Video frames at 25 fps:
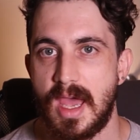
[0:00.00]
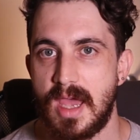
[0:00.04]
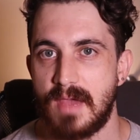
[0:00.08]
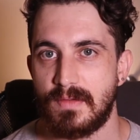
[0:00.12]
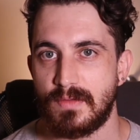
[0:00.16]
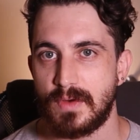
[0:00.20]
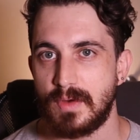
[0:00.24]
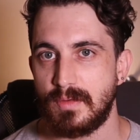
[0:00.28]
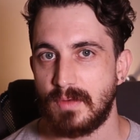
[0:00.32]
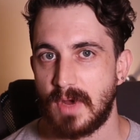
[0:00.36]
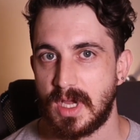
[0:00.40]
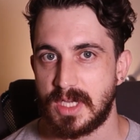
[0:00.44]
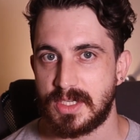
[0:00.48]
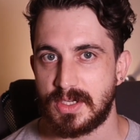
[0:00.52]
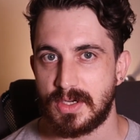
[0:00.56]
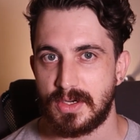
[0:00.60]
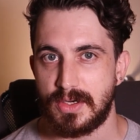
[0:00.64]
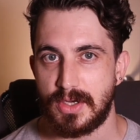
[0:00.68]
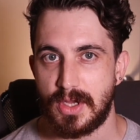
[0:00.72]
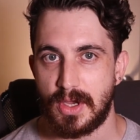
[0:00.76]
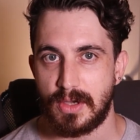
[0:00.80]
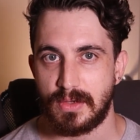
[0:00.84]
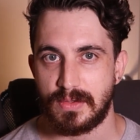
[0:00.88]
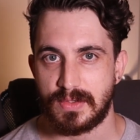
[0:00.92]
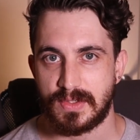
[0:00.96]
Every writer
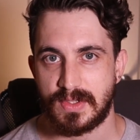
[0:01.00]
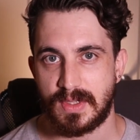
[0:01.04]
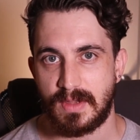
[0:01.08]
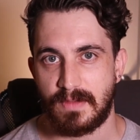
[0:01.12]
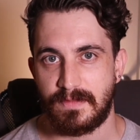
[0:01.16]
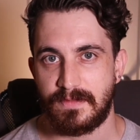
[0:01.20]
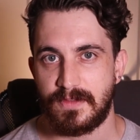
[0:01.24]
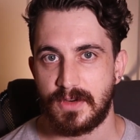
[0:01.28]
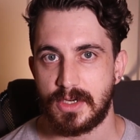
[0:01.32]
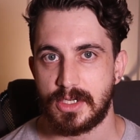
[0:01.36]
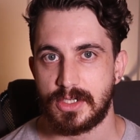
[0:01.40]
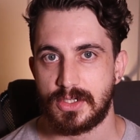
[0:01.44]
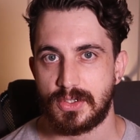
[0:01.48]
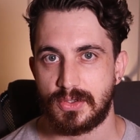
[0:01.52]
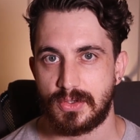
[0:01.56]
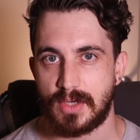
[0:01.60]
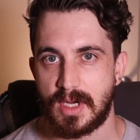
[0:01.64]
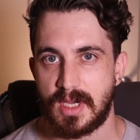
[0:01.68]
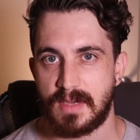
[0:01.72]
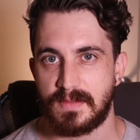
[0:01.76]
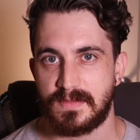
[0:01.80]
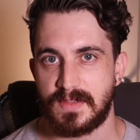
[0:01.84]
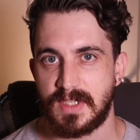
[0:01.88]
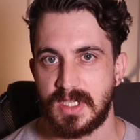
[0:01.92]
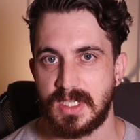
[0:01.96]
knows the first
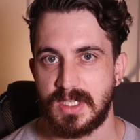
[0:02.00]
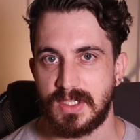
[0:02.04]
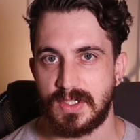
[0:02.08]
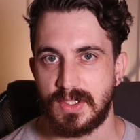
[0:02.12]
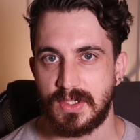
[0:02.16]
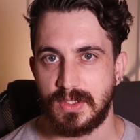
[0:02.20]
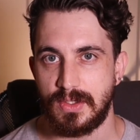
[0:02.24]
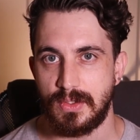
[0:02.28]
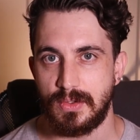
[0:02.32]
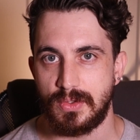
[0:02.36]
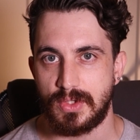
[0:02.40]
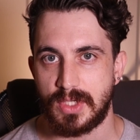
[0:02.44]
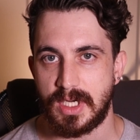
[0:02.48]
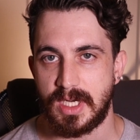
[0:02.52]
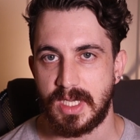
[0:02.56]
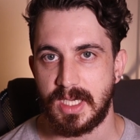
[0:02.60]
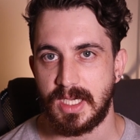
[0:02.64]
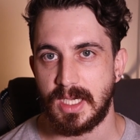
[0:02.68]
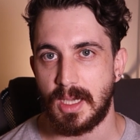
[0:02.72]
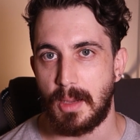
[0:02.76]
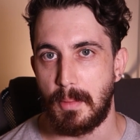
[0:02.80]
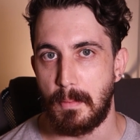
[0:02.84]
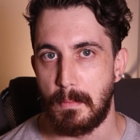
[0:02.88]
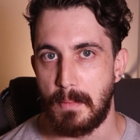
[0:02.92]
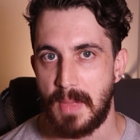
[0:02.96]
draft is
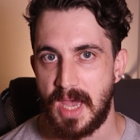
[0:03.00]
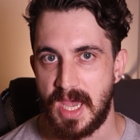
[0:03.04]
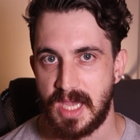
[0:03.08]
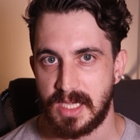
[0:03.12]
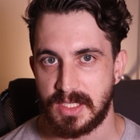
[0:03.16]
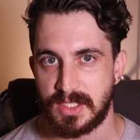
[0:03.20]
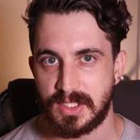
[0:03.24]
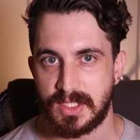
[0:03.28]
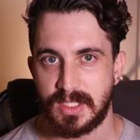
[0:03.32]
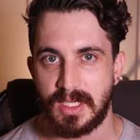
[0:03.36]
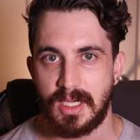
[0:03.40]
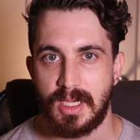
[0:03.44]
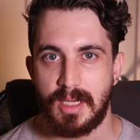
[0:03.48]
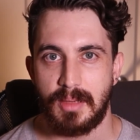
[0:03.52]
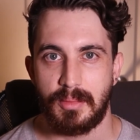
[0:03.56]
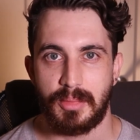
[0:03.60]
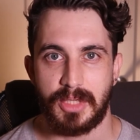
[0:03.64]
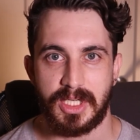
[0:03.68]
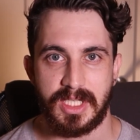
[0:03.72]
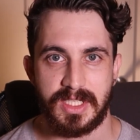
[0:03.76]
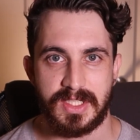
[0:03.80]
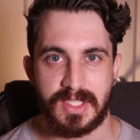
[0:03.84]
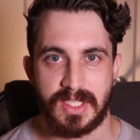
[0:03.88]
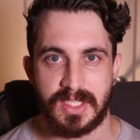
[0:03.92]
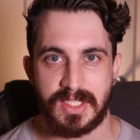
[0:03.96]
usually a mess,
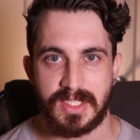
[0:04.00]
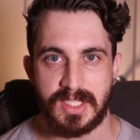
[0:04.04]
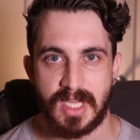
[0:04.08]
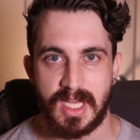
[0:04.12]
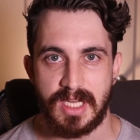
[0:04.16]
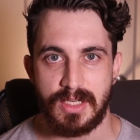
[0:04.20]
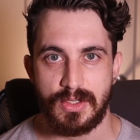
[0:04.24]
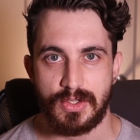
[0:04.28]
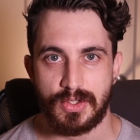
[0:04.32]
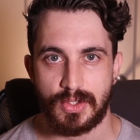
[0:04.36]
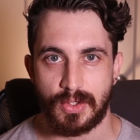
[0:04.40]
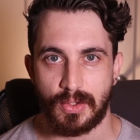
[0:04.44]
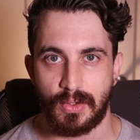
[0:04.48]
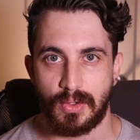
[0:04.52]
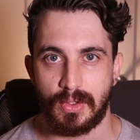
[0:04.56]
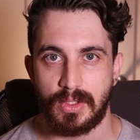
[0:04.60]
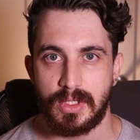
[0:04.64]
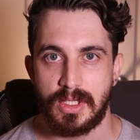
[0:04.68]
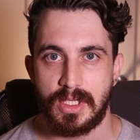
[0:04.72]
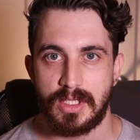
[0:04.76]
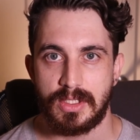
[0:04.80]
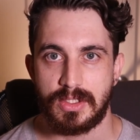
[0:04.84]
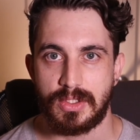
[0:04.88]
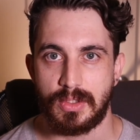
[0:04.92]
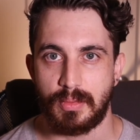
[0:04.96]
but it's
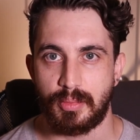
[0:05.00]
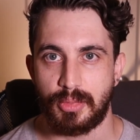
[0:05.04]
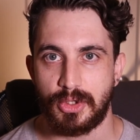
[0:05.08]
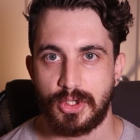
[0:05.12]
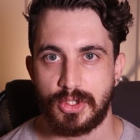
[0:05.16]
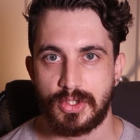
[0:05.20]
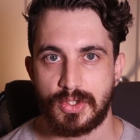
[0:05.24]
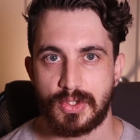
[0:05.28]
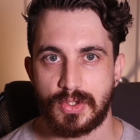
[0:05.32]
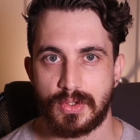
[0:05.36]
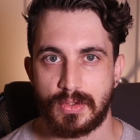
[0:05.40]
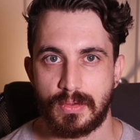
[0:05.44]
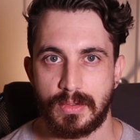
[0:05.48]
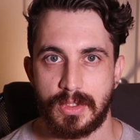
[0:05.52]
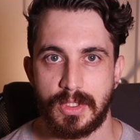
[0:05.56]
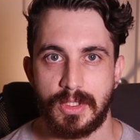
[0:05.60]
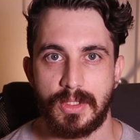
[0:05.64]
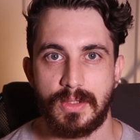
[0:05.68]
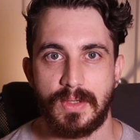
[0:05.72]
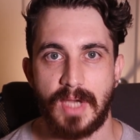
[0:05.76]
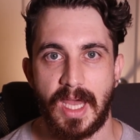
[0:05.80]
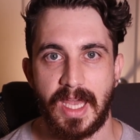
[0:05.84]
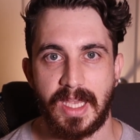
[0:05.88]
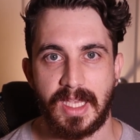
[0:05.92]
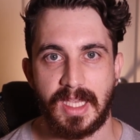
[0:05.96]
essential to push
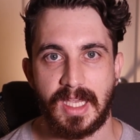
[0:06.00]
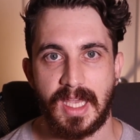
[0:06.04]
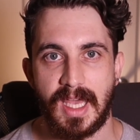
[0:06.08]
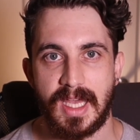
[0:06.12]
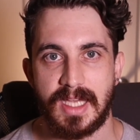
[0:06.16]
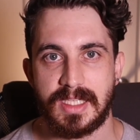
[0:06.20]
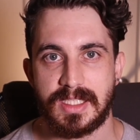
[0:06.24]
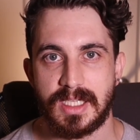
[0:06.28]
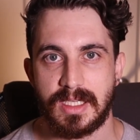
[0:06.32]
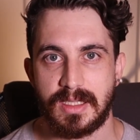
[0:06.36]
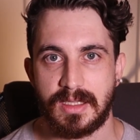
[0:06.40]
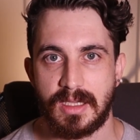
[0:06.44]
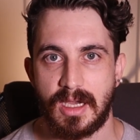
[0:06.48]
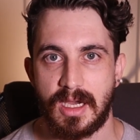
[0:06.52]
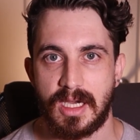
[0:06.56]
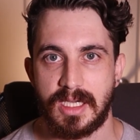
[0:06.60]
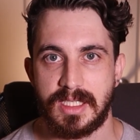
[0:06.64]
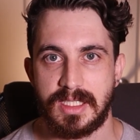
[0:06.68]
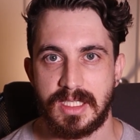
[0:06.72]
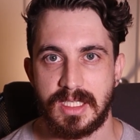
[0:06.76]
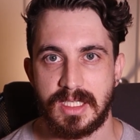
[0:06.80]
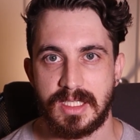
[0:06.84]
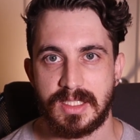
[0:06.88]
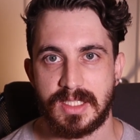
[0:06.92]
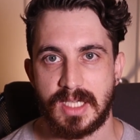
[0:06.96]
through and get the
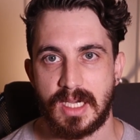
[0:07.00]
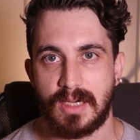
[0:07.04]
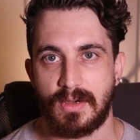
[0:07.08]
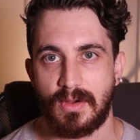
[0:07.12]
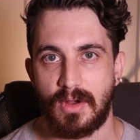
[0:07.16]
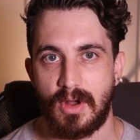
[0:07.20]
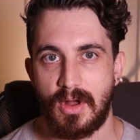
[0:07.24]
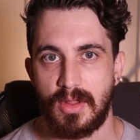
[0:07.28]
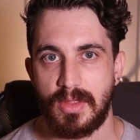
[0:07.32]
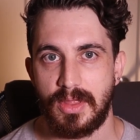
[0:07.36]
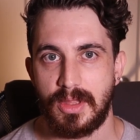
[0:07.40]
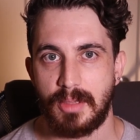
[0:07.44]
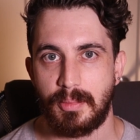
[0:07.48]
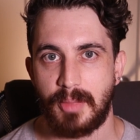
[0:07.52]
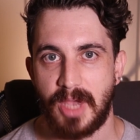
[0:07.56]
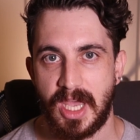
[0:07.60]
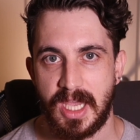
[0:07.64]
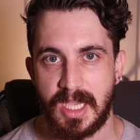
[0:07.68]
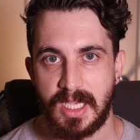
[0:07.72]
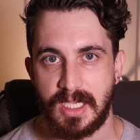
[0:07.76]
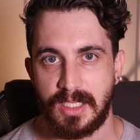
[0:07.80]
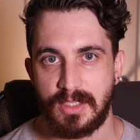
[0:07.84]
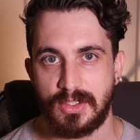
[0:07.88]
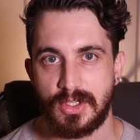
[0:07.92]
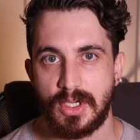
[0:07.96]
ideas out on the
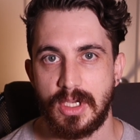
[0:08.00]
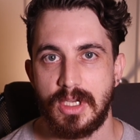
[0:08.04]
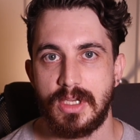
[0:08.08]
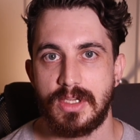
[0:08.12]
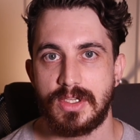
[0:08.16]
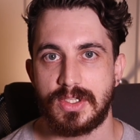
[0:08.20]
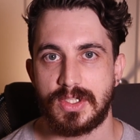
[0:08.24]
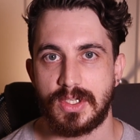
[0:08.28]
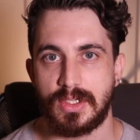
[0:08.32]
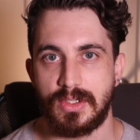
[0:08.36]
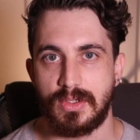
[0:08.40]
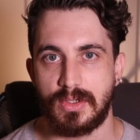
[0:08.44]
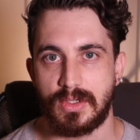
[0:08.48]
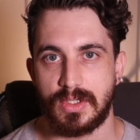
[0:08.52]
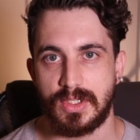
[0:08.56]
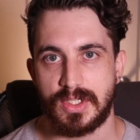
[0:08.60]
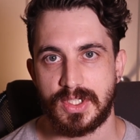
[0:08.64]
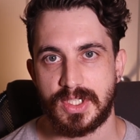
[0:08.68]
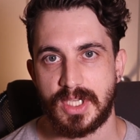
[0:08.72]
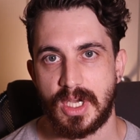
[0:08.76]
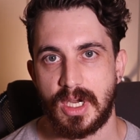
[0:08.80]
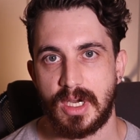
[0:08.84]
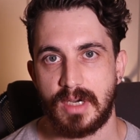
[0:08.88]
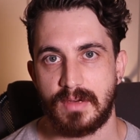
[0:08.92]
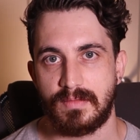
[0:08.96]
page so you can
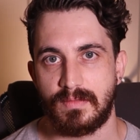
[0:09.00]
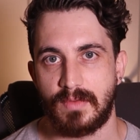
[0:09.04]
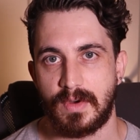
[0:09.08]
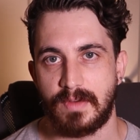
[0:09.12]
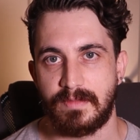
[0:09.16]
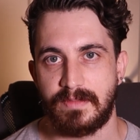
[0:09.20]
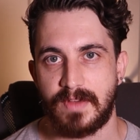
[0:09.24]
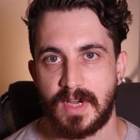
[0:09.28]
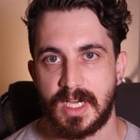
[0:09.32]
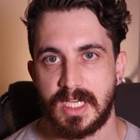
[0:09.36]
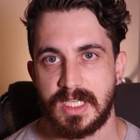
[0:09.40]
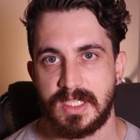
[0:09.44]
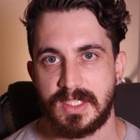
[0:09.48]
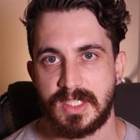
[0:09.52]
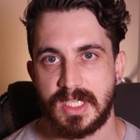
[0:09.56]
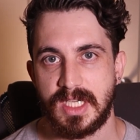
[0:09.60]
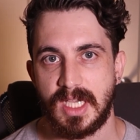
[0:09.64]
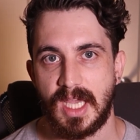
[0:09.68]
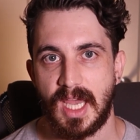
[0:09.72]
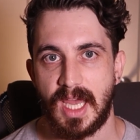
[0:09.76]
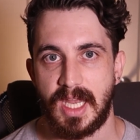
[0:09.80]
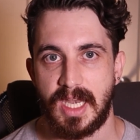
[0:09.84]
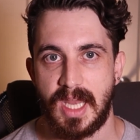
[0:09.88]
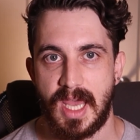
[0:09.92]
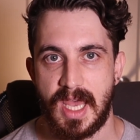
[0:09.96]
start
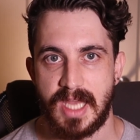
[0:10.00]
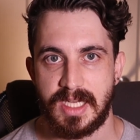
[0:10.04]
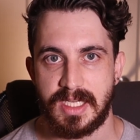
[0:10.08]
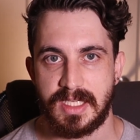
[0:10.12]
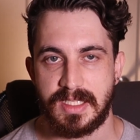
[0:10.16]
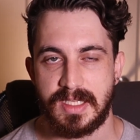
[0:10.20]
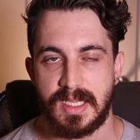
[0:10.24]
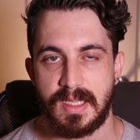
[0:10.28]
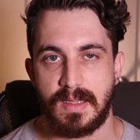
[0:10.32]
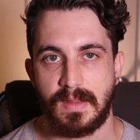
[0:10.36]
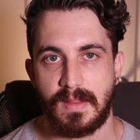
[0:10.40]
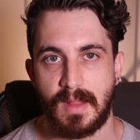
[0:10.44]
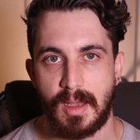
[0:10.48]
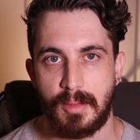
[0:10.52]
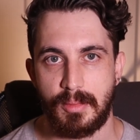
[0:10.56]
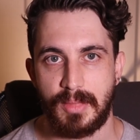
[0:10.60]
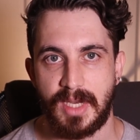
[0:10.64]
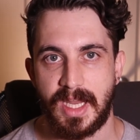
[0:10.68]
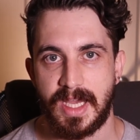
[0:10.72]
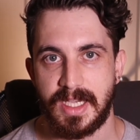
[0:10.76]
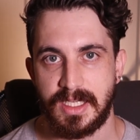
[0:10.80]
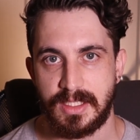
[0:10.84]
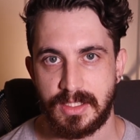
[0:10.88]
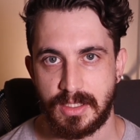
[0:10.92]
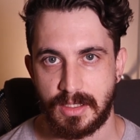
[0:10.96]
revising and editing them
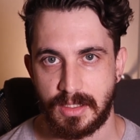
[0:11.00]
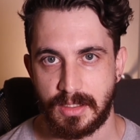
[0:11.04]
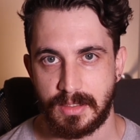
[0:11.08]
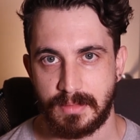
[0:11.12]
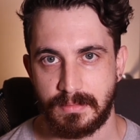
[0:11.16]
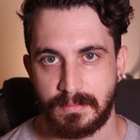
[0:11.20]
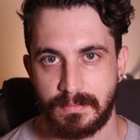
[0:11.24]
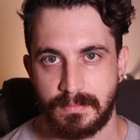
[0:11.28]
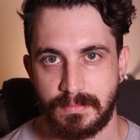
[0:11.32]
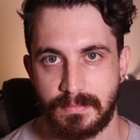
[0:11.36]
later.